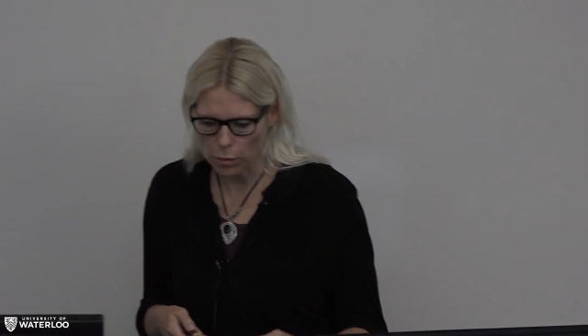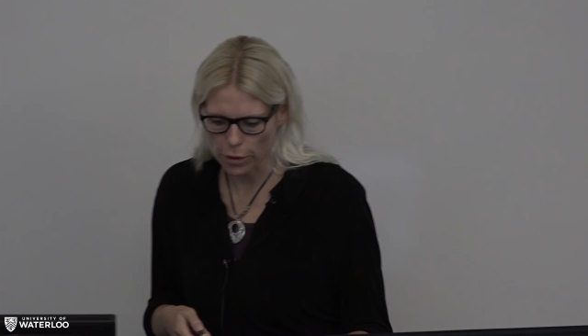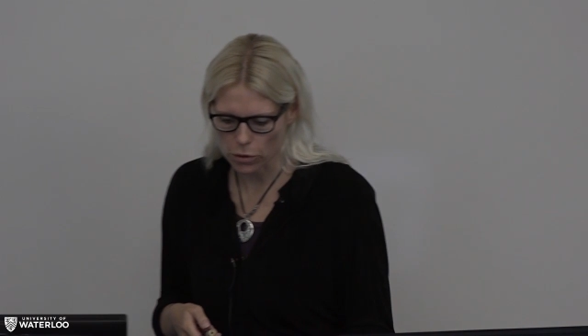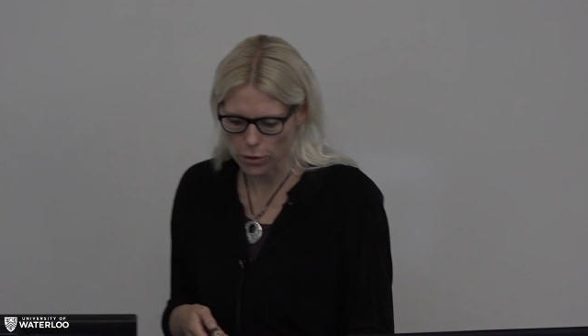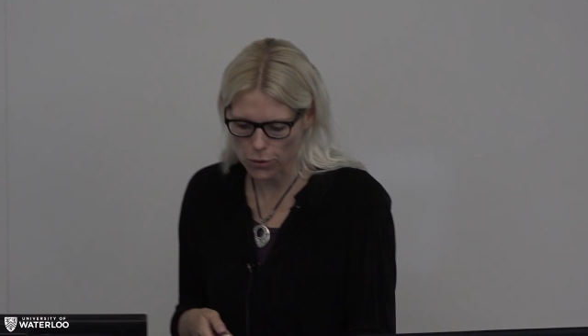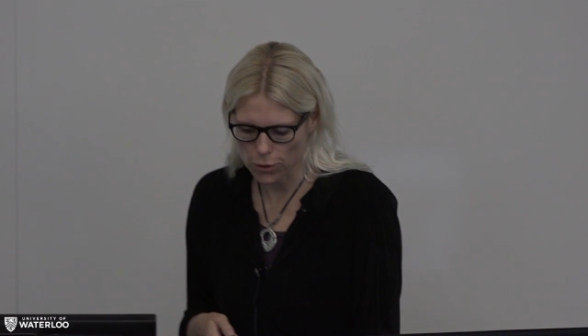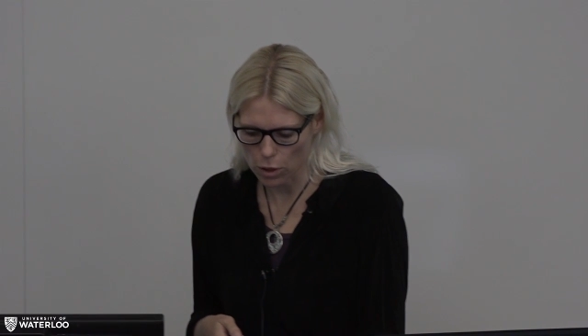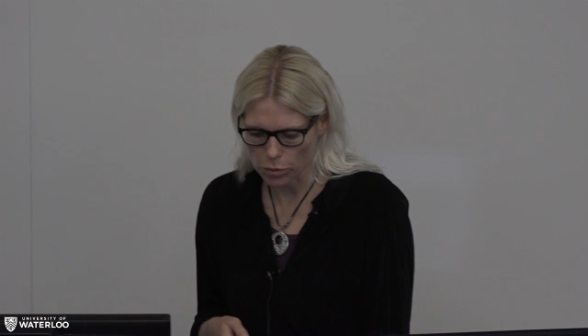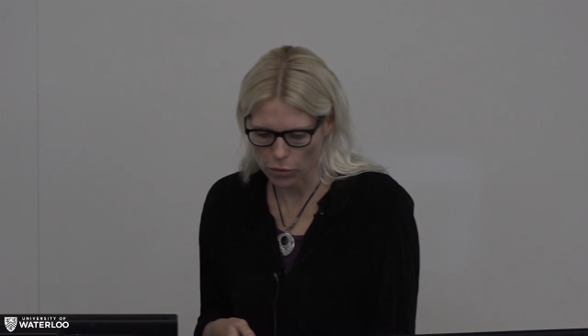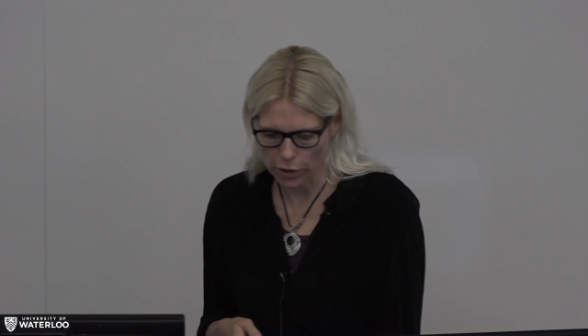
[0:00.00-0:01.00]
but just an
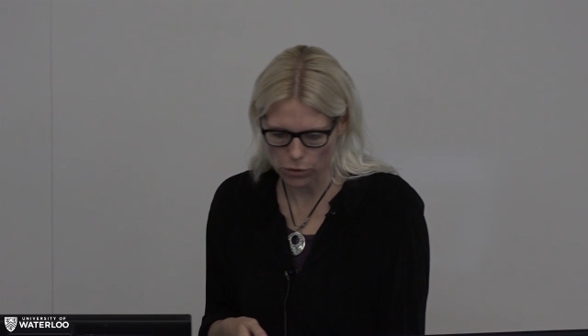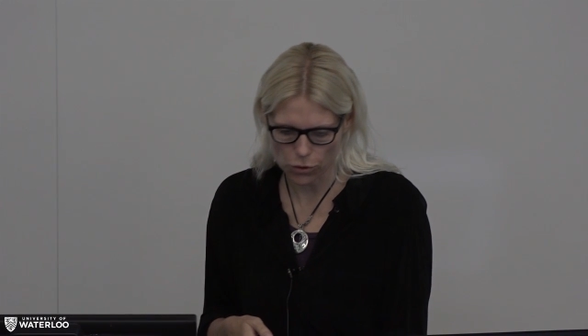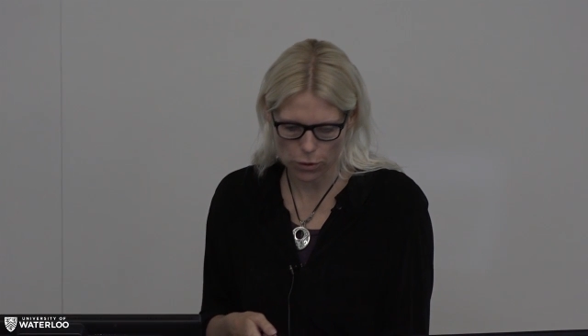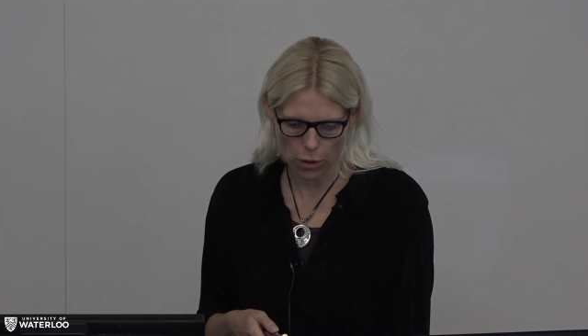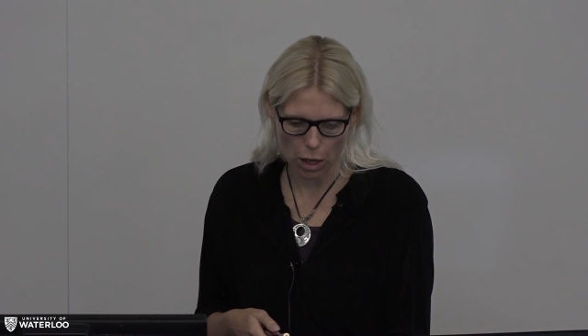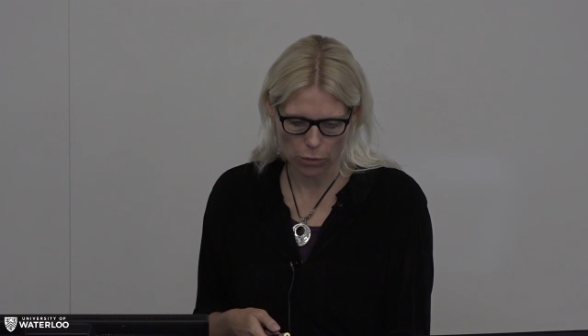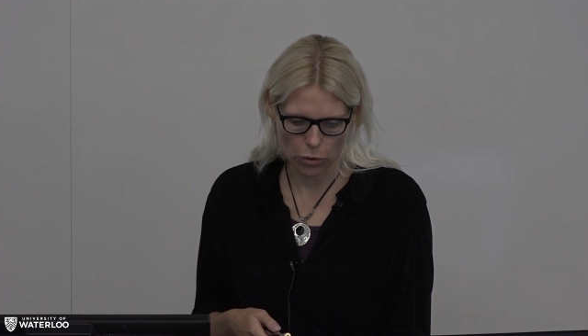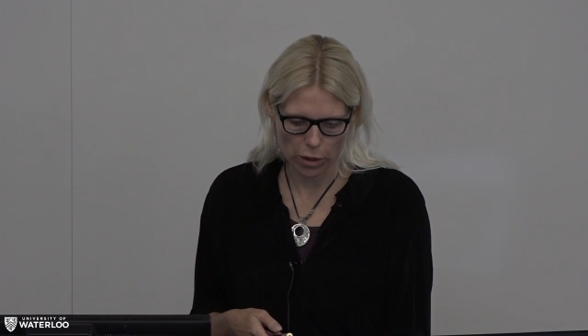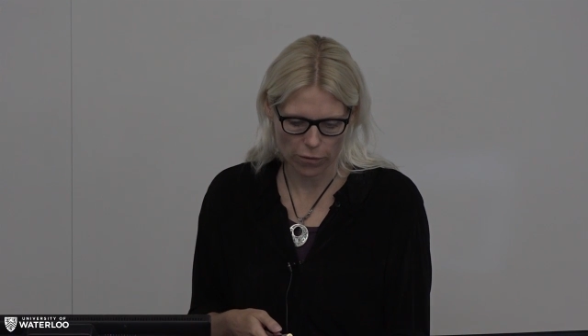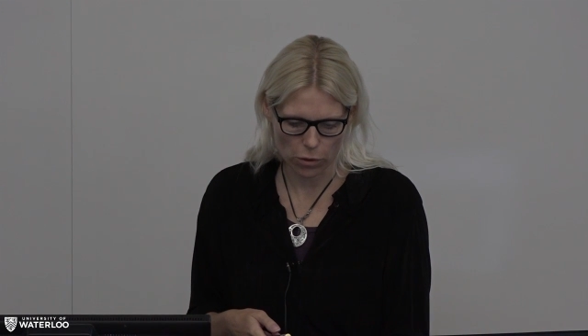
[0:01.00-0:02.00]
observation that
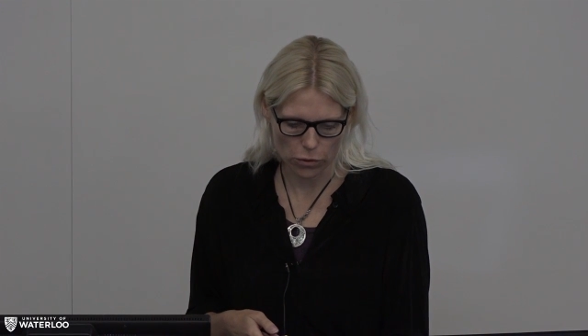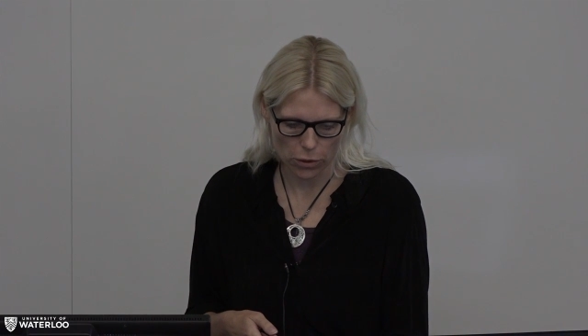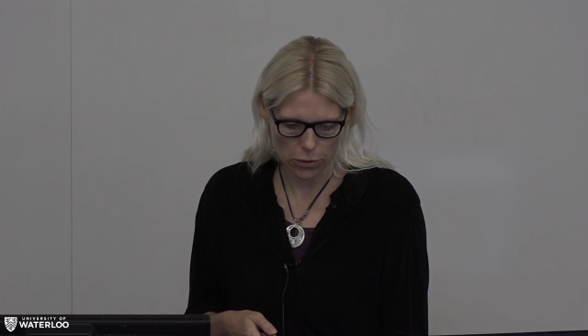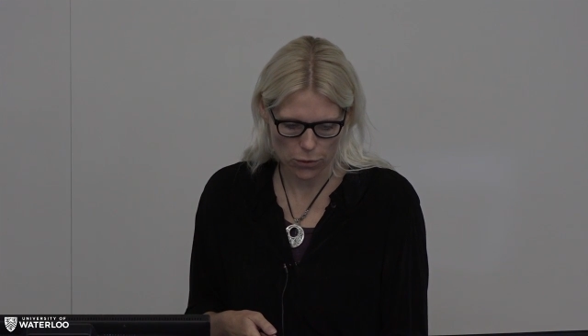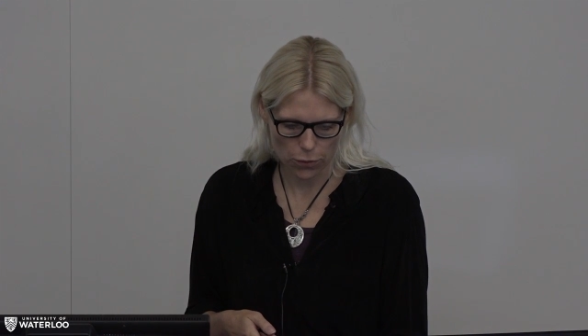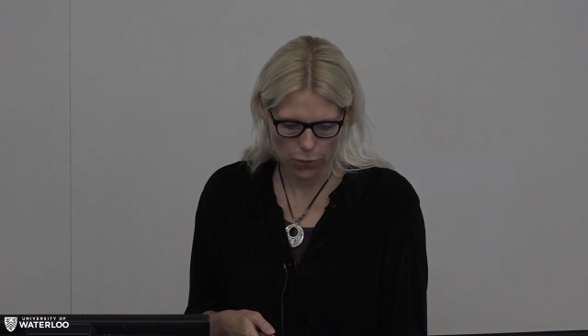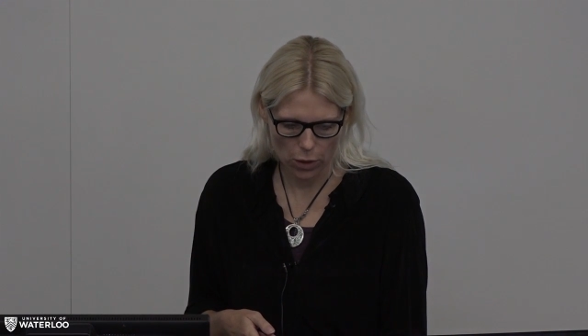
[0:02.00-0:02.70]
we have noticed.